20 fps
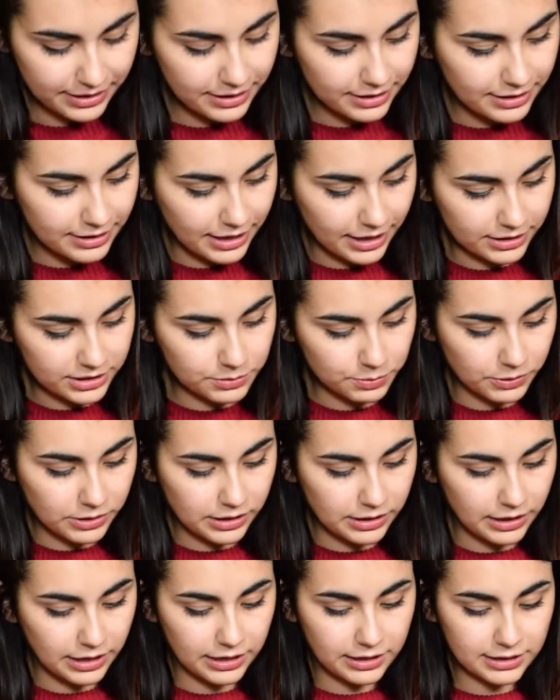that's pretty
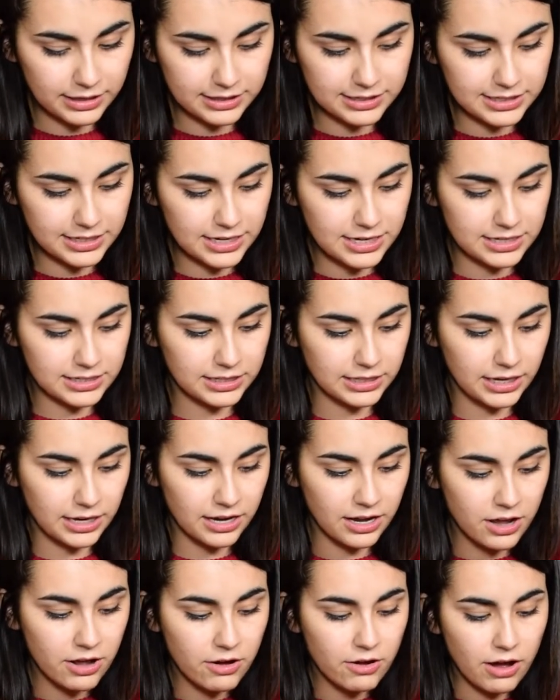neat. This is
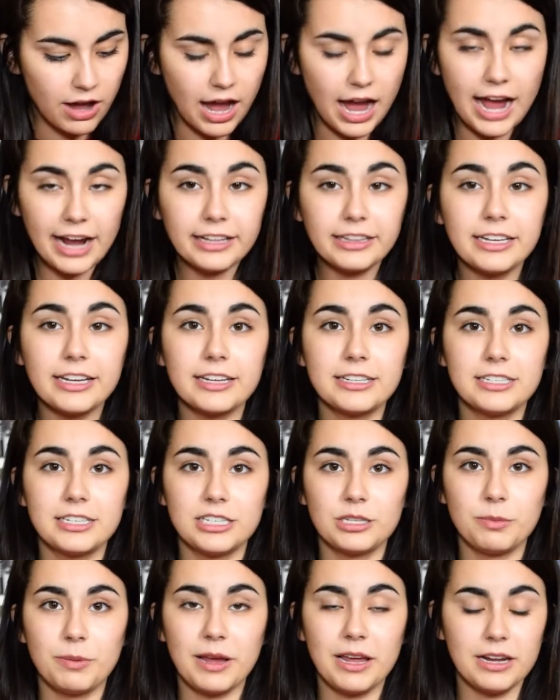the highly
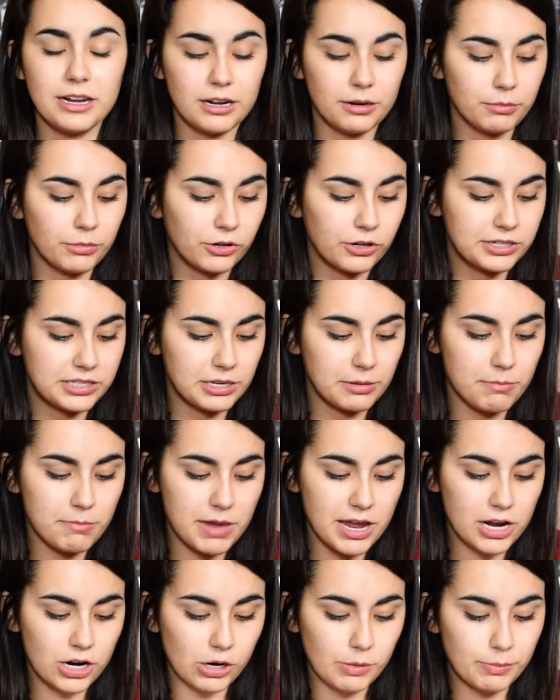anticipated Marissa
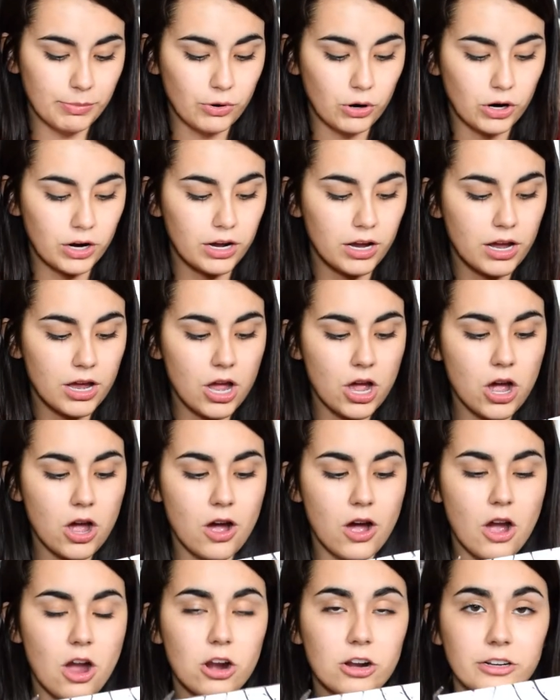Mayer book,
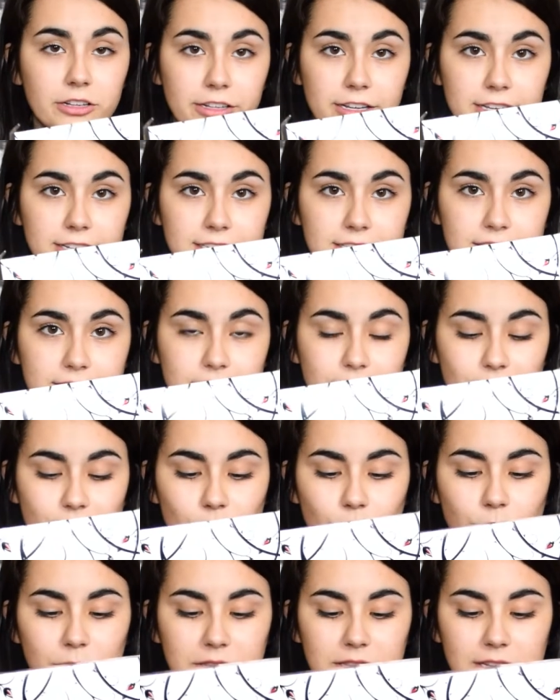Heartless,
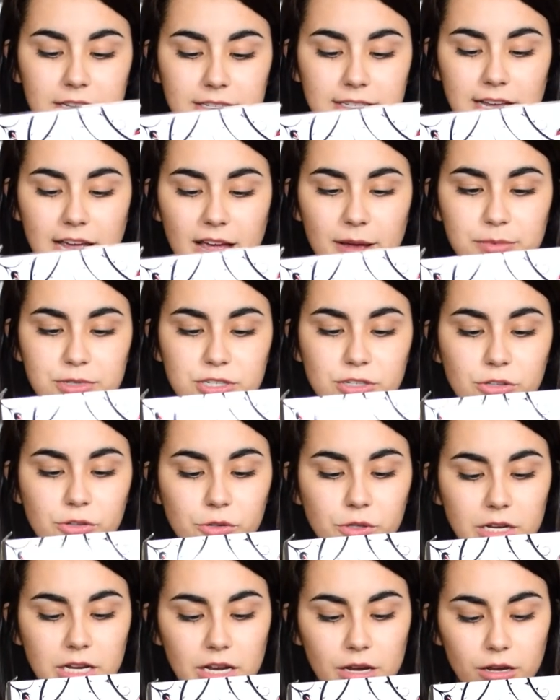with this
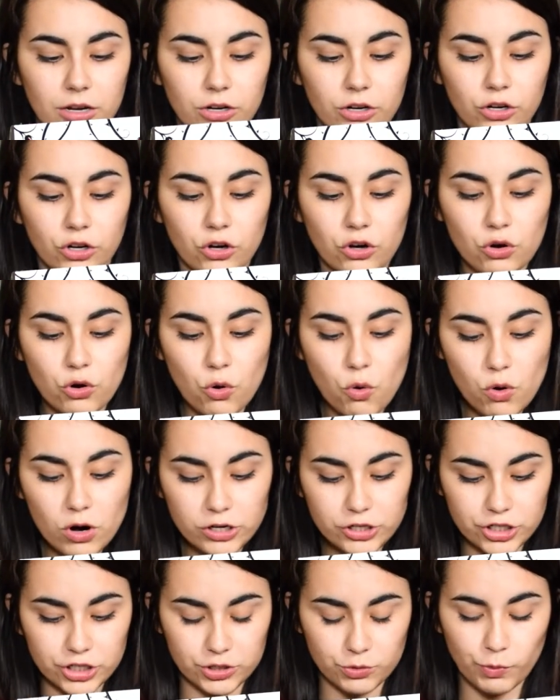absolutely
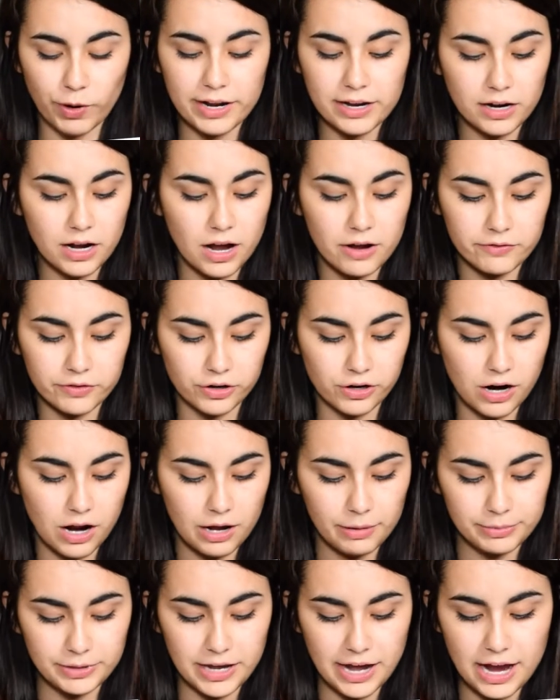gorgeous white cover.
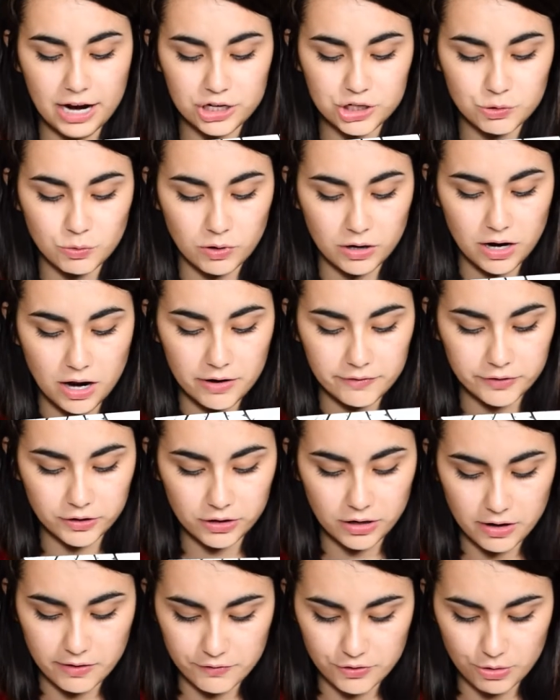The actual cover
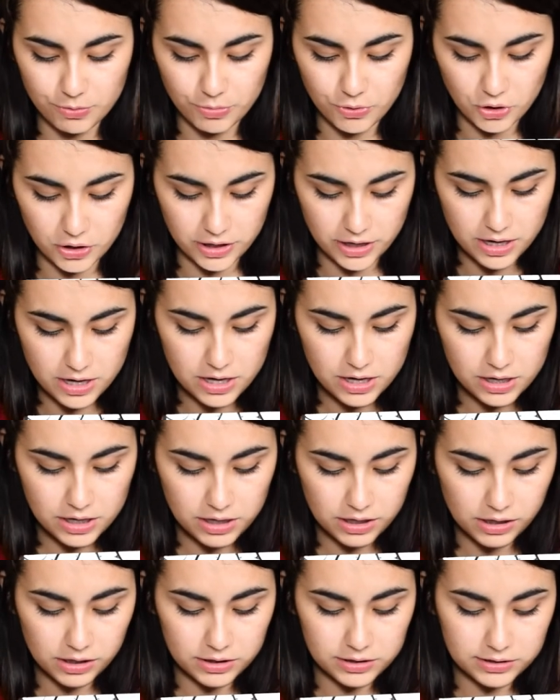of the book
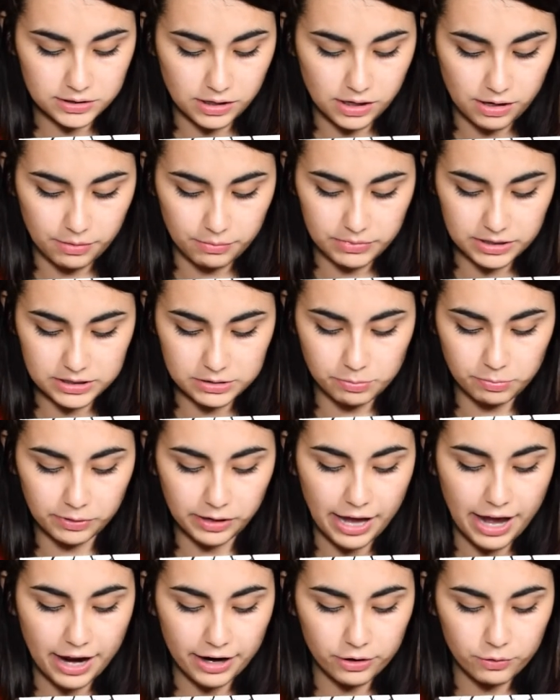is
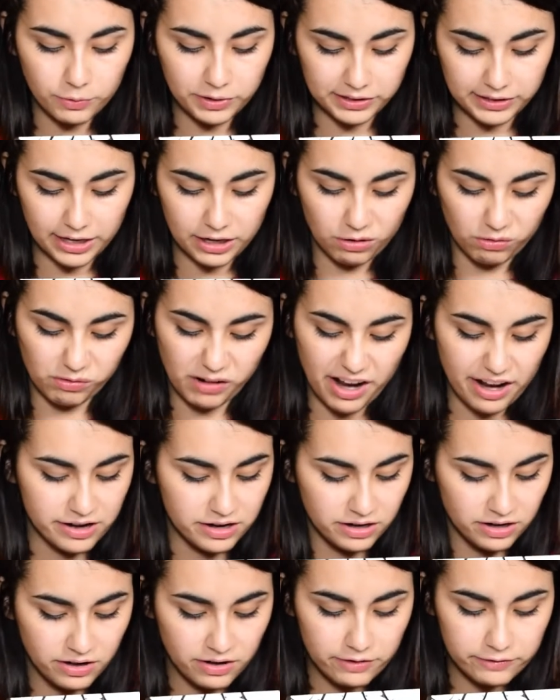black with like
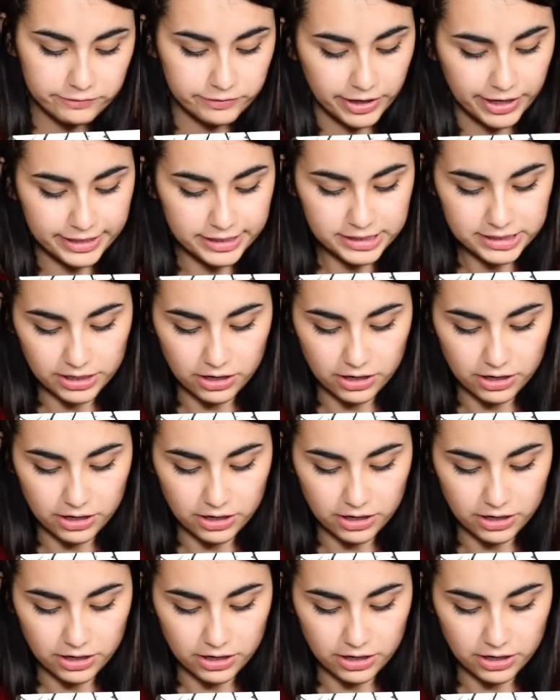red vines